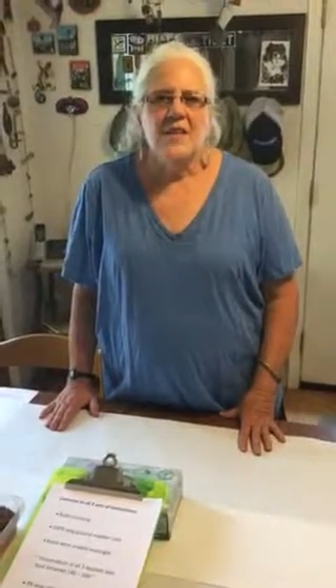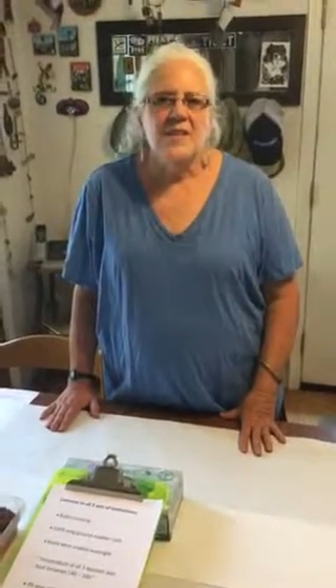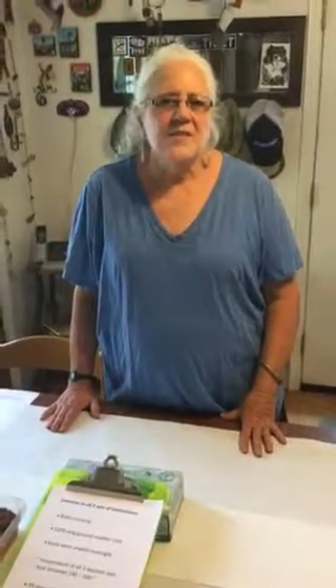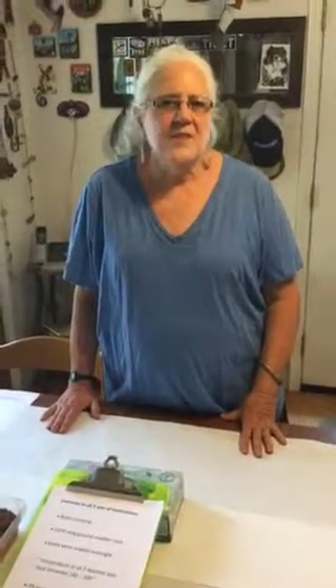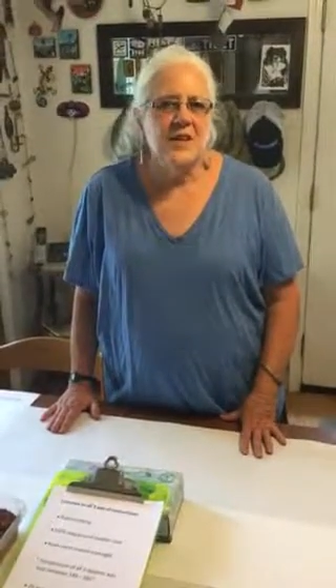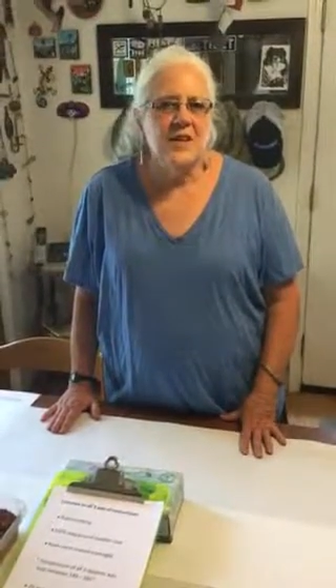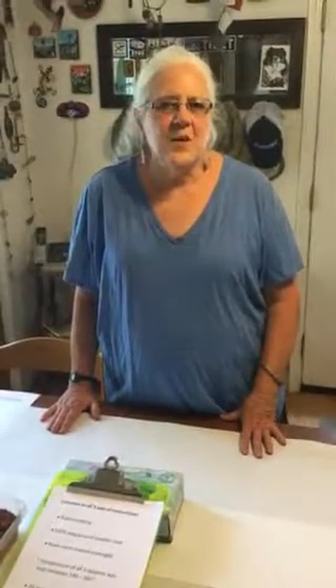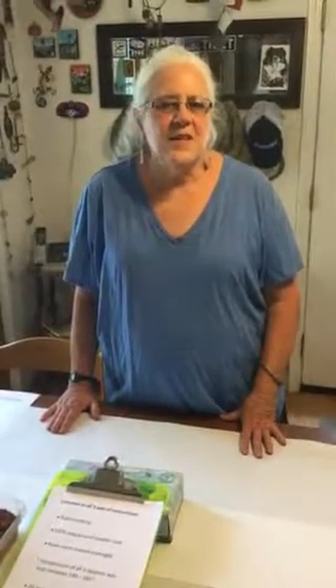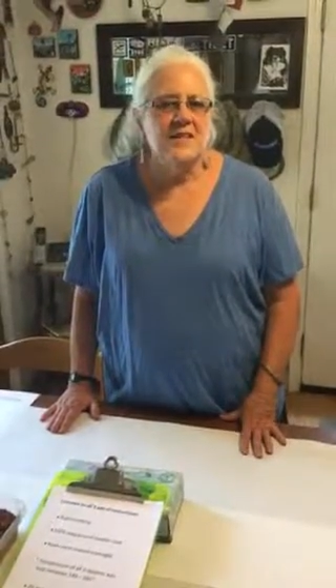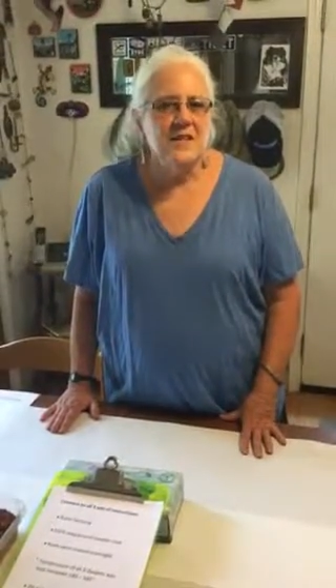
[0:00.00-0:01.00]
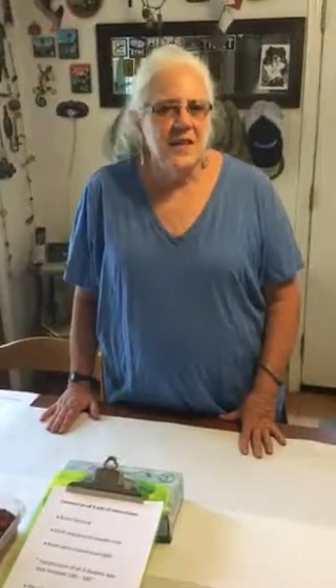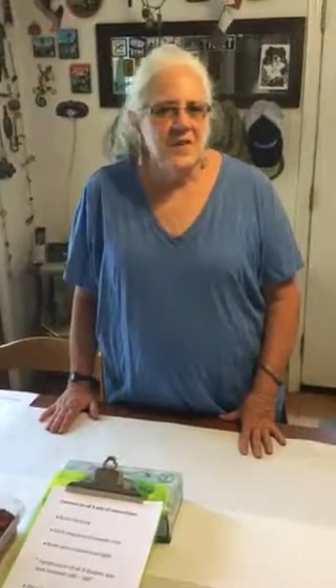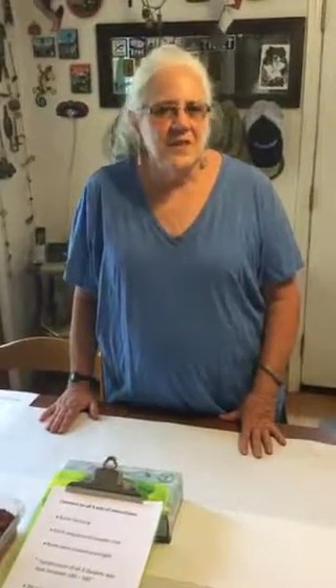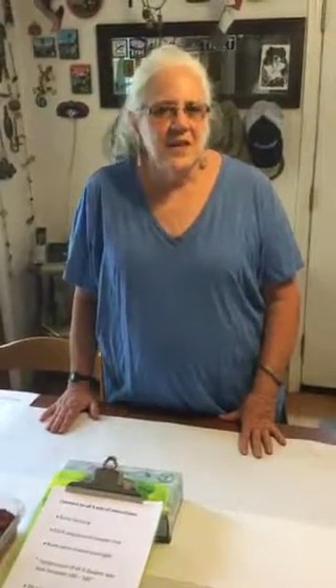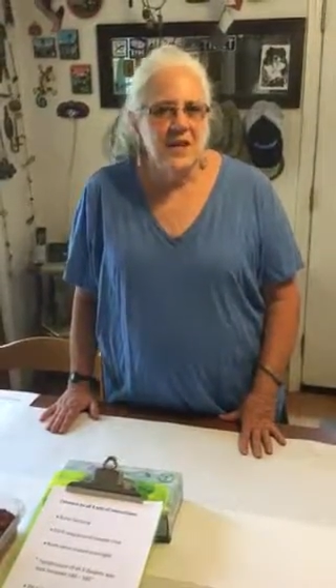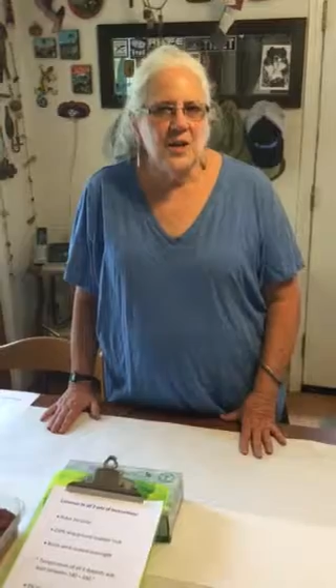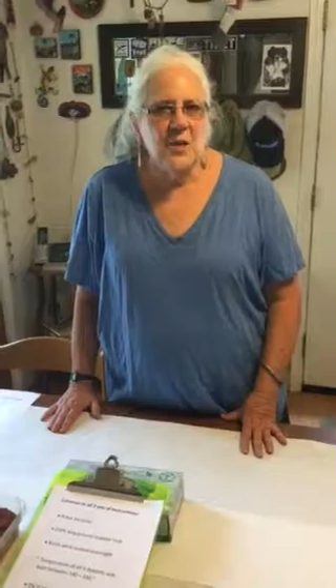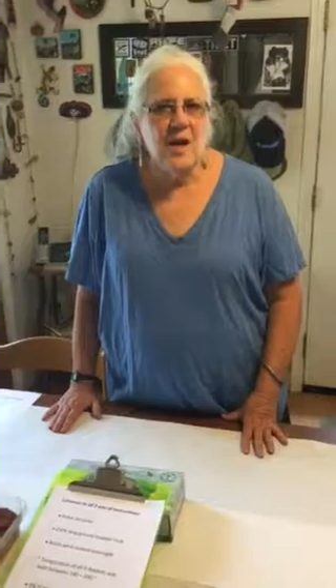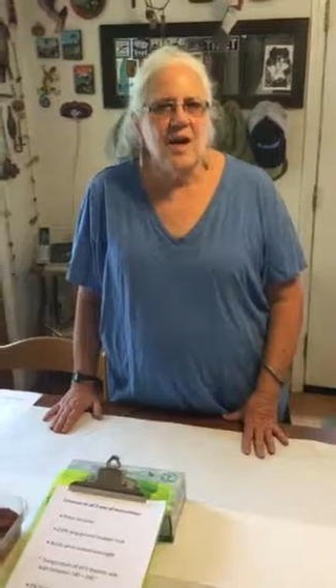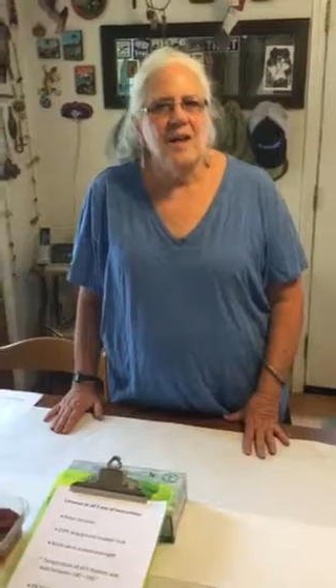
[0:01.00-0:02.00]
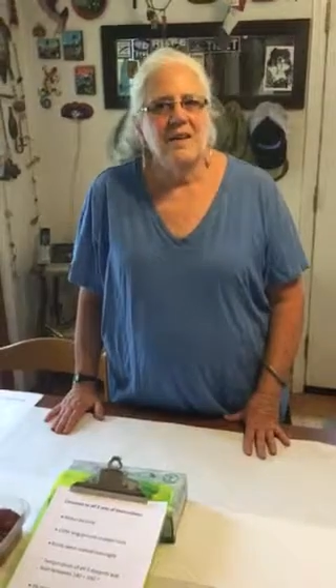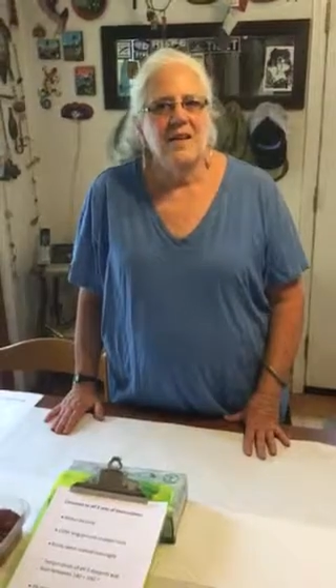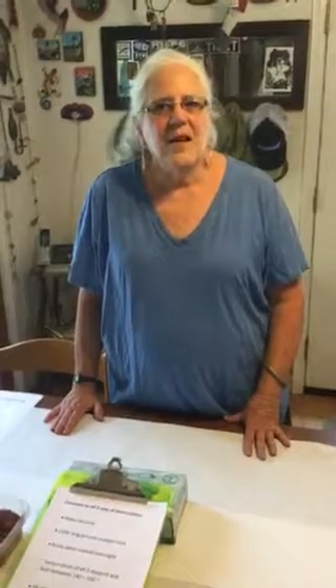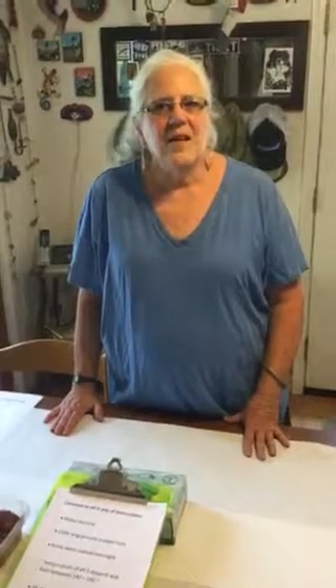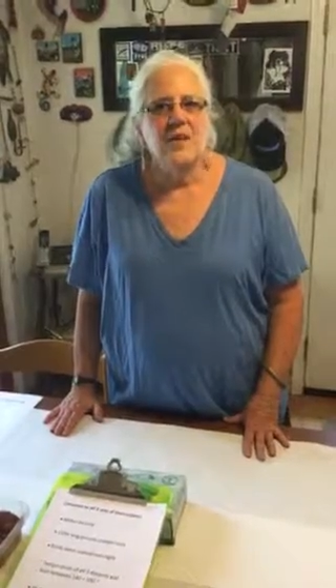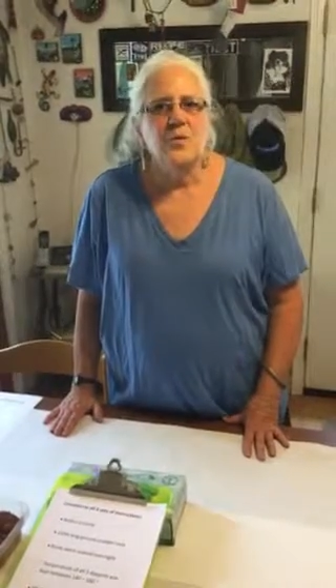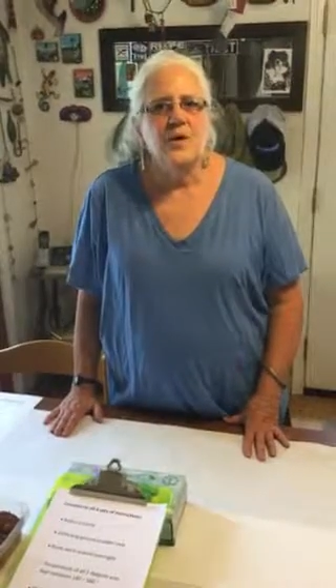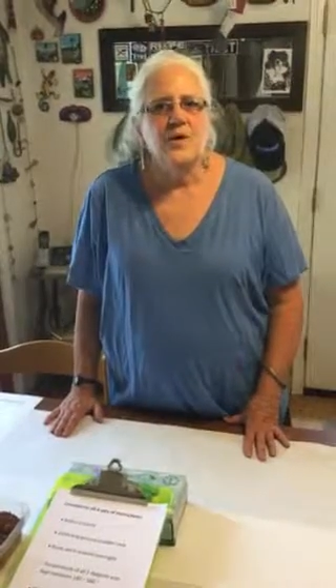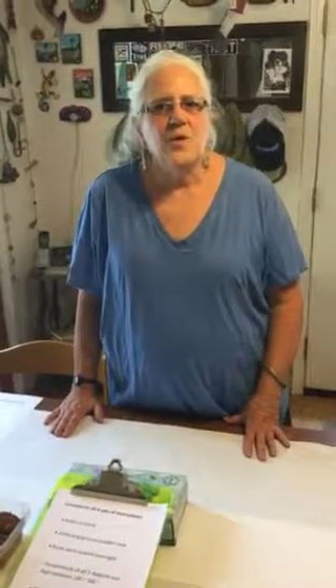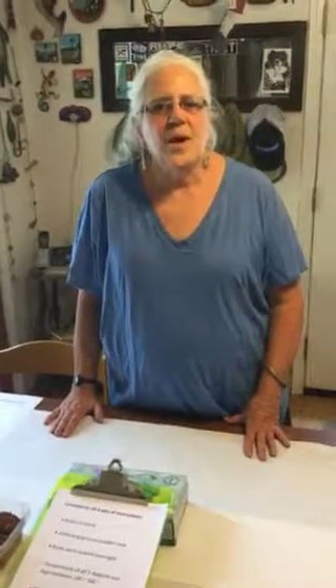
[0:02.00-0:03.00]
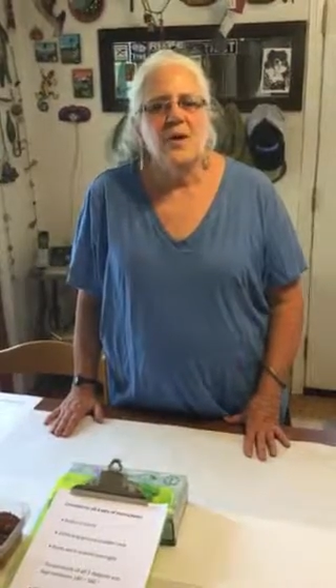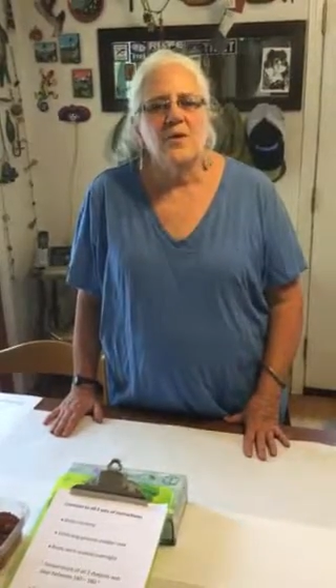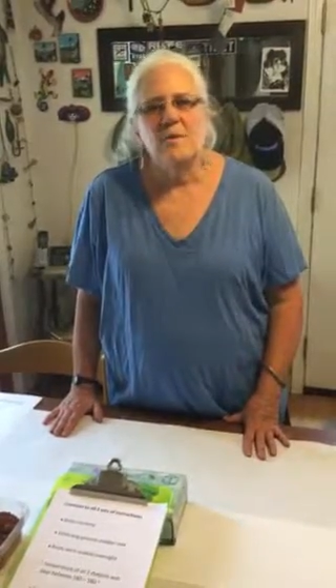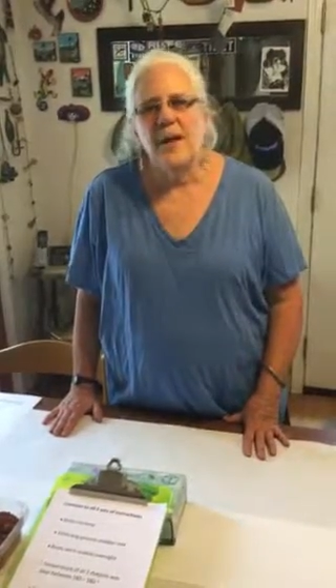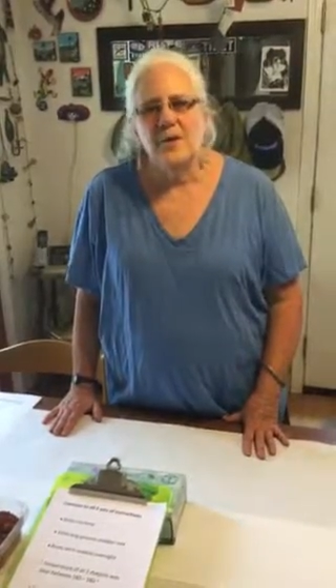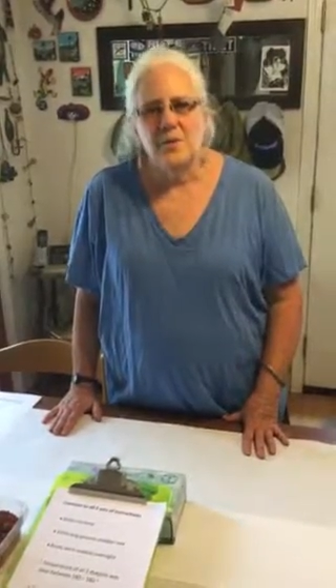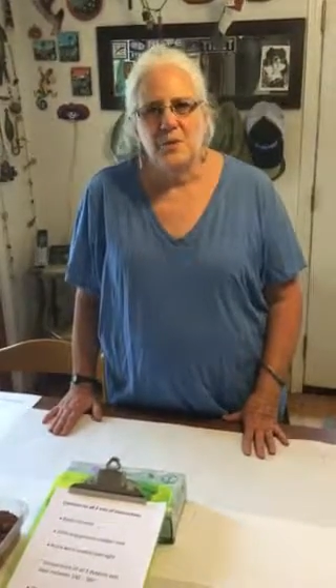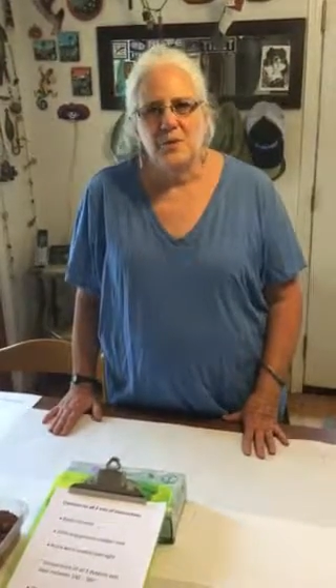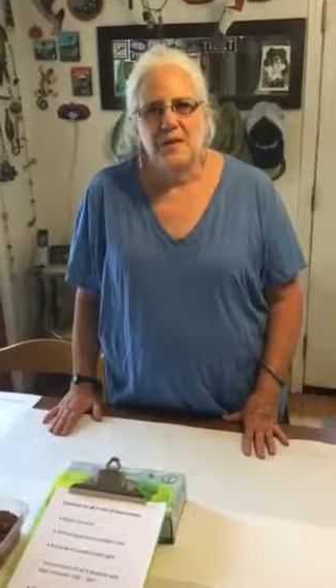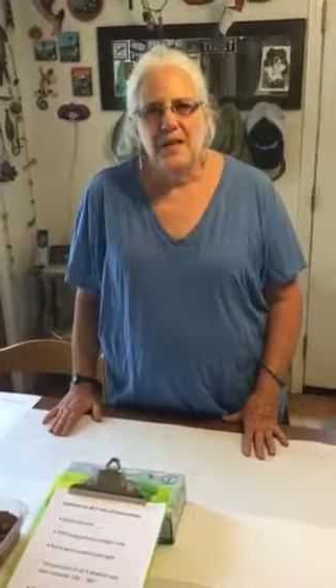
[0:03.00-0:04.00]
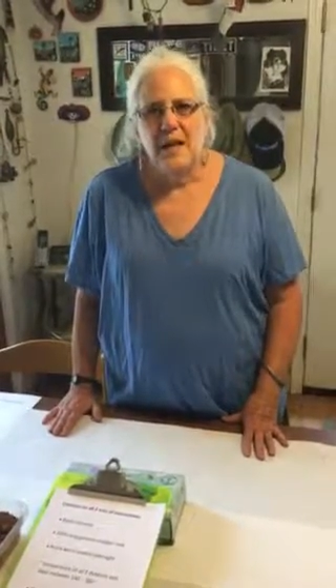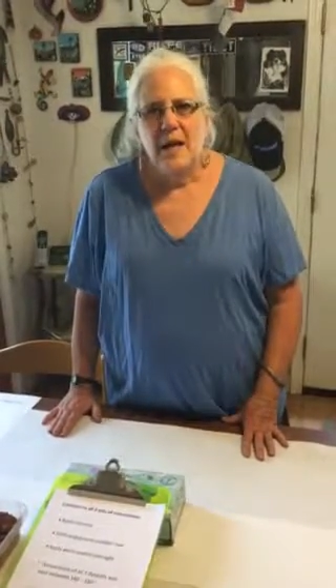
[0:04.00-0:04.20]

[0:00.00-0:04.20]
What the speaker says: This video is another video on dyeing with ground madder root.